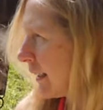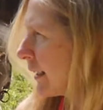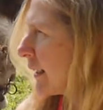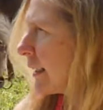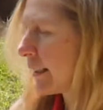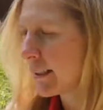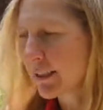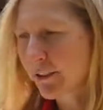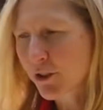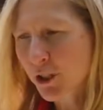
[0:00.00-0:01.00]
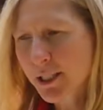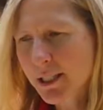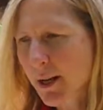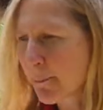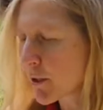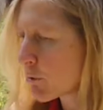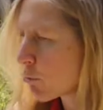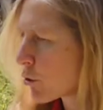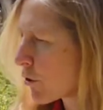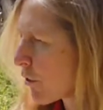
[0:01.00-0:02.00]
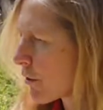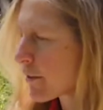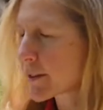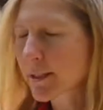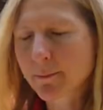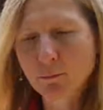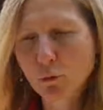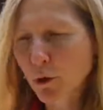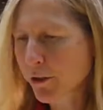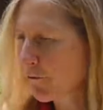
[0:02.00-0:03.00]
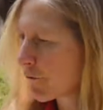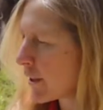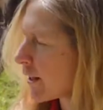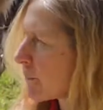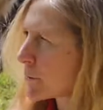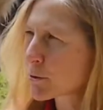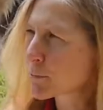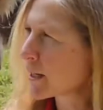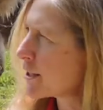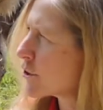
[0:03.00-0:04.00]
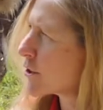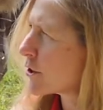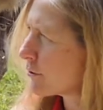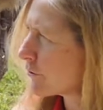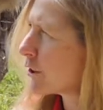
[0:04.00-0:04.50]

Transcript: Yeah, it gives you something worth filling up those pages over.